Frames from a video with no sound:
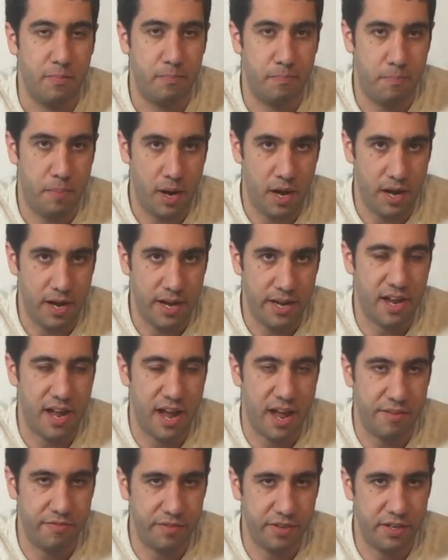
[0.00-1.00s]
But
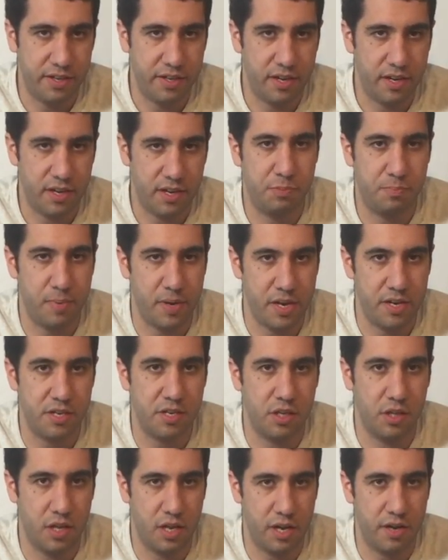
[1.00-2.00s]
having spent a
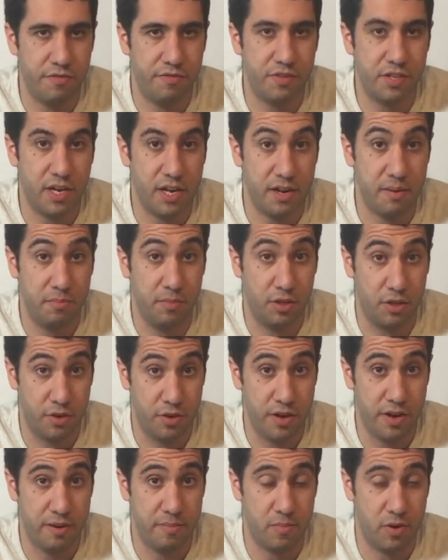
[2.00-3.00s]
lot of time
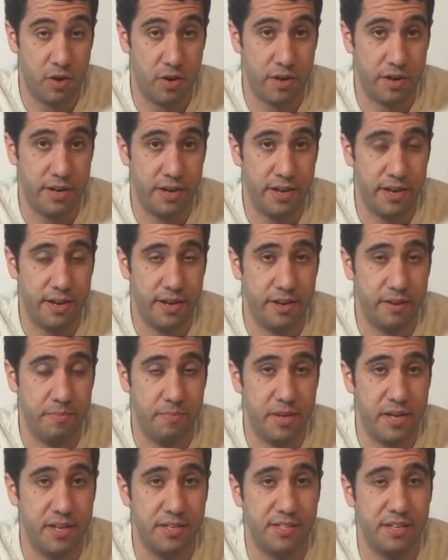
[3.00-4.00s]
learning marketing,
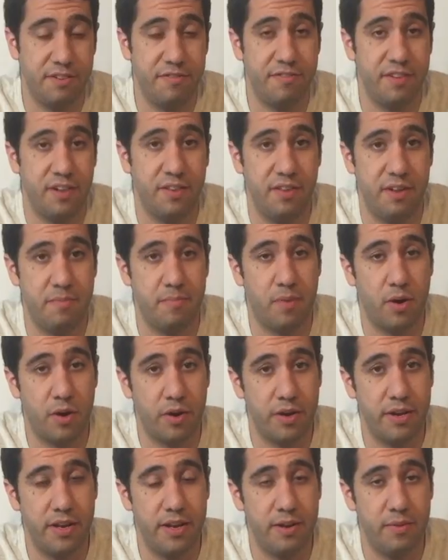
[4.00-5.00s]
because I found that
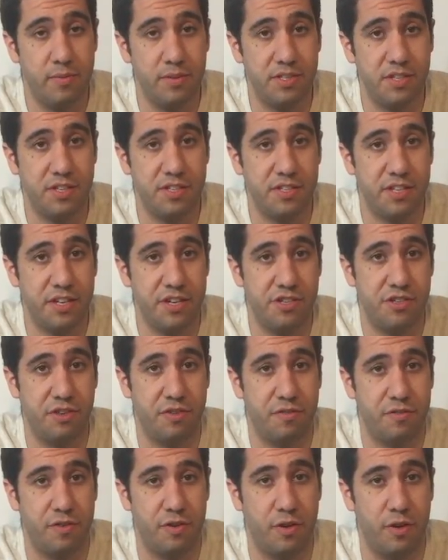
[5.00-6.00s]
marketing was essential
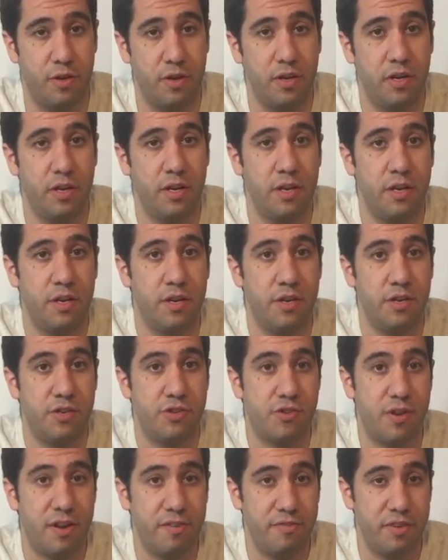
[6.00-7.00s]
for
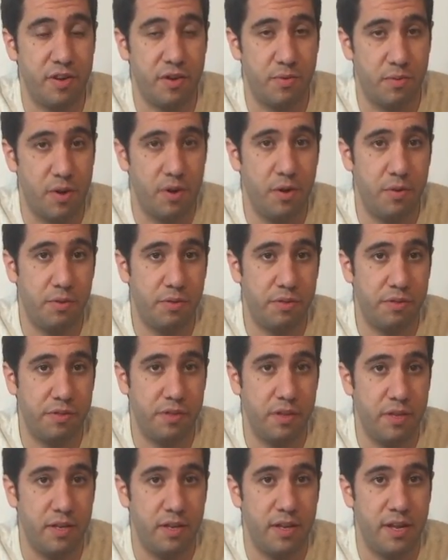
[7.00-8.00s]
driving growth
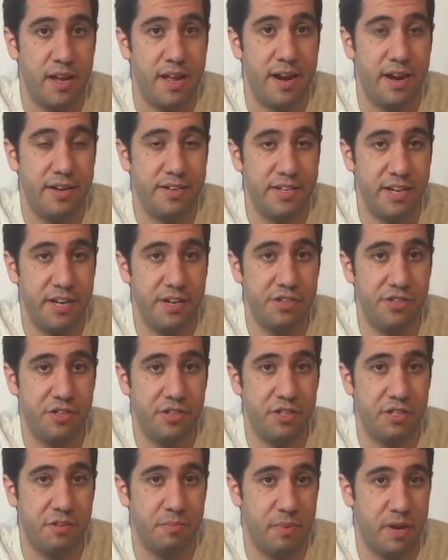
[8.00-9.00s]
and attention
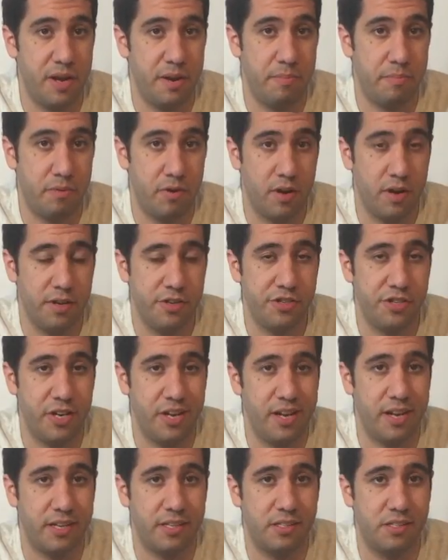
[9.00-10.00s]
to my
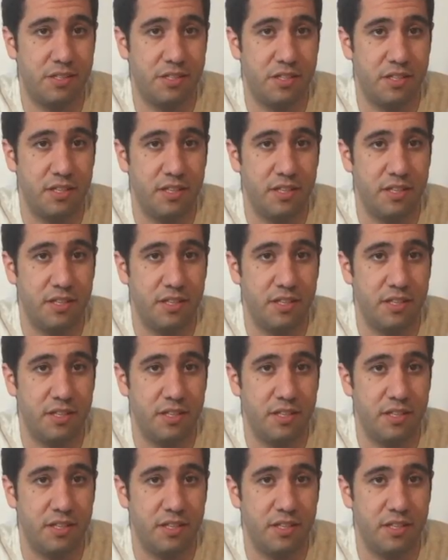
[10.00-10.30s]
projects,